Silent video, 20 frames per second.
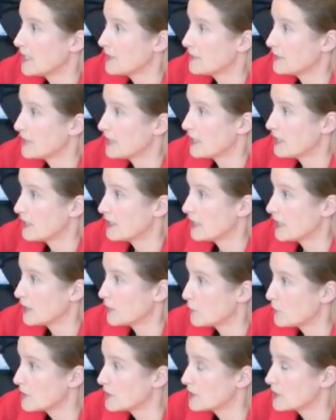if they
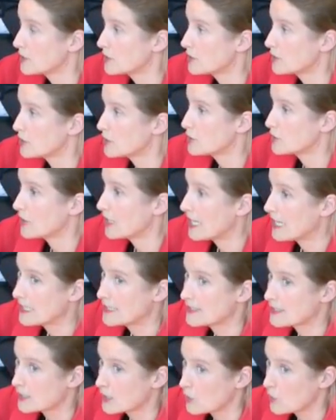had wanted to
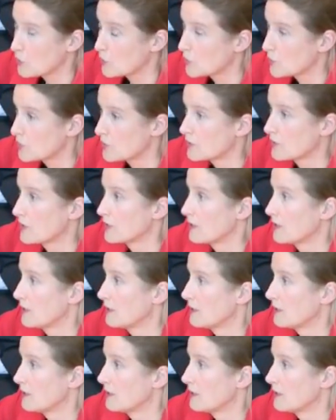exclude